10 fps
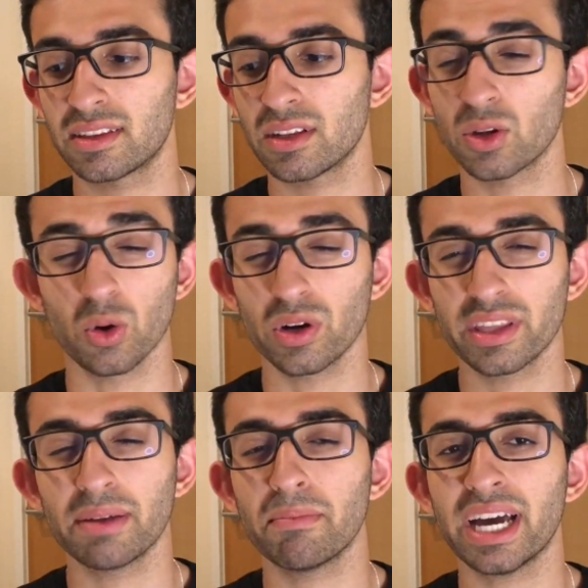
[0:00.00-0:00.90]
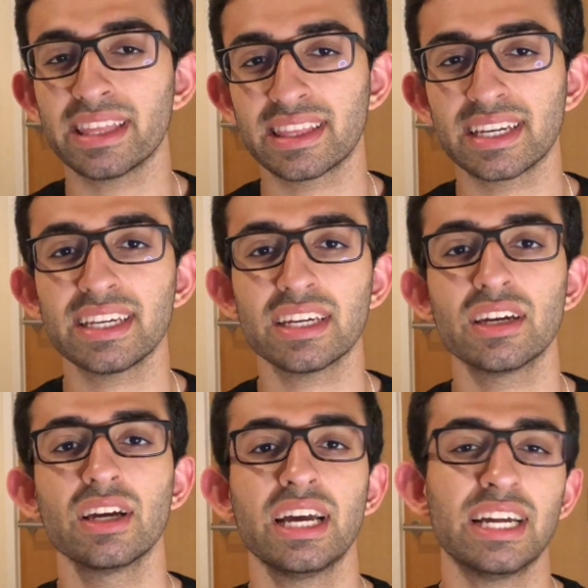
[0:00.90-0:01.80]
lower than band 3,
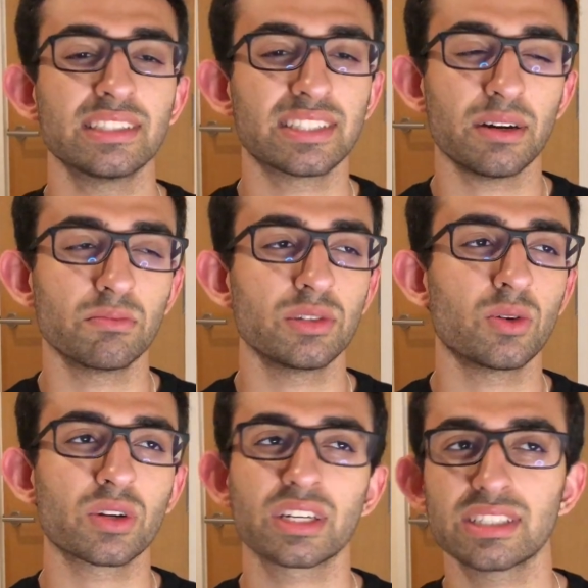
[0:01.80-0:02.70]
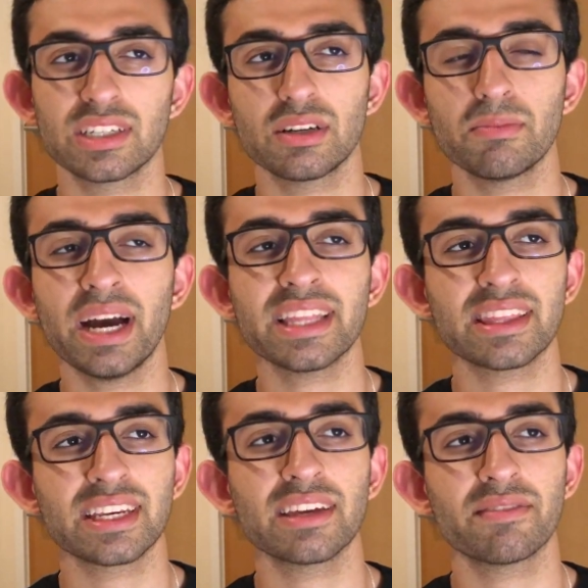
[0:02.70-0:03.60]
and some don't consider band
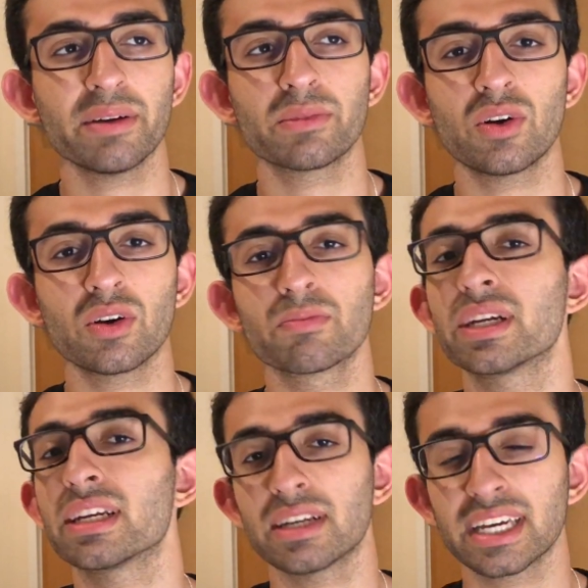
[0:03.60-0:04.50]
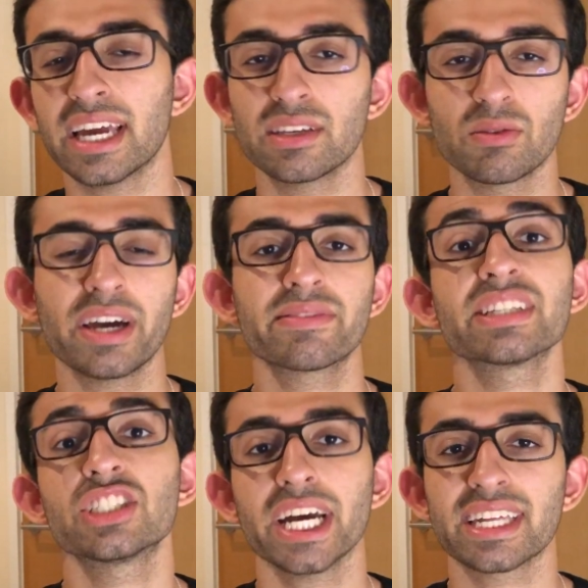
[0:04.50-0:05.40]
3, if I'm wrong, but again, you'd have to
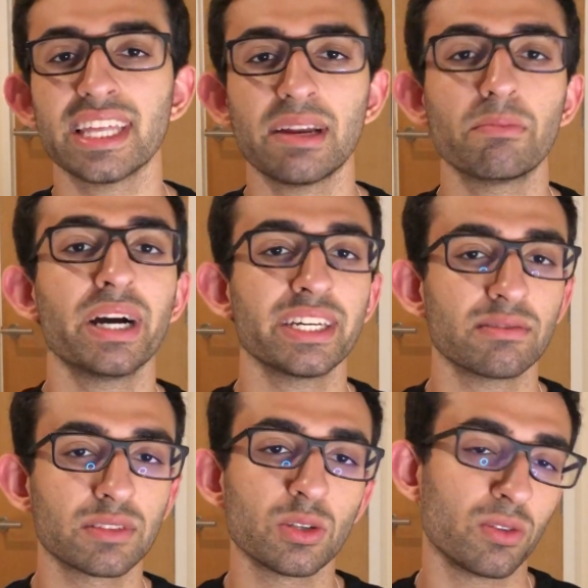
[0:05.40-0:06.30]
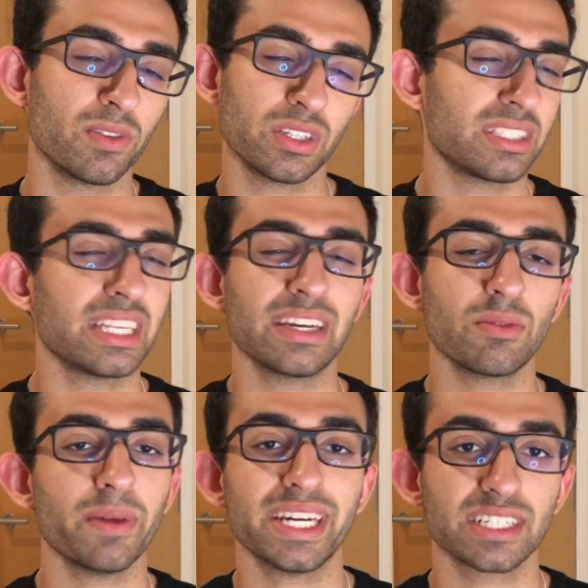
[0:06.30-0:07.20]
check that by university or
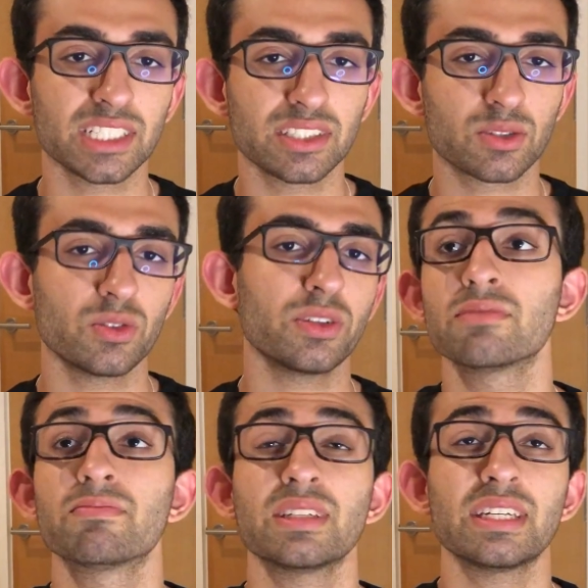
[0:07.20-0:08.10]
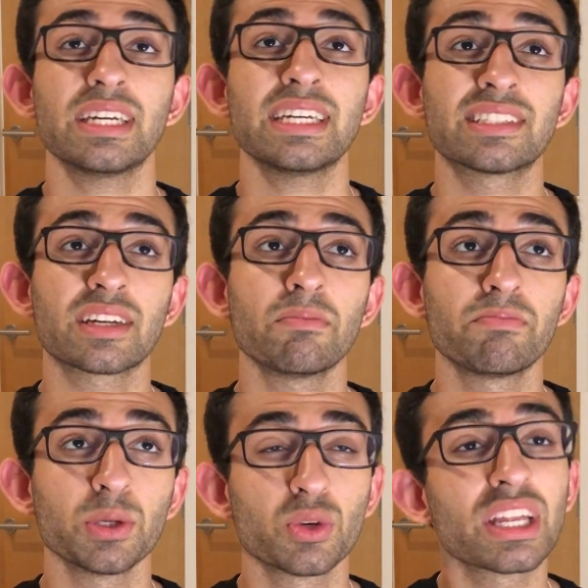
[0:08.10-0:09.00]
medical school. It's a
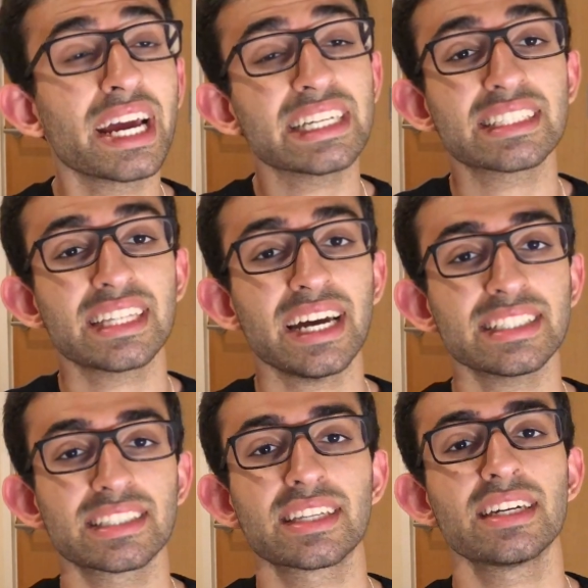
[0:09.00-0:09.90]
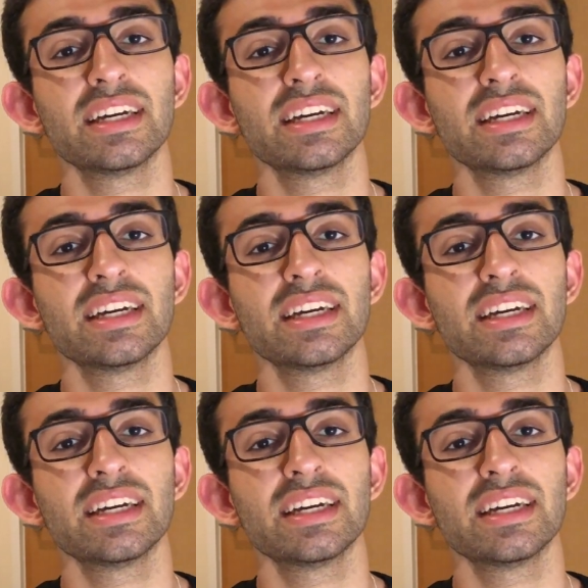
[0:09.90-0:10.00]
computerized test.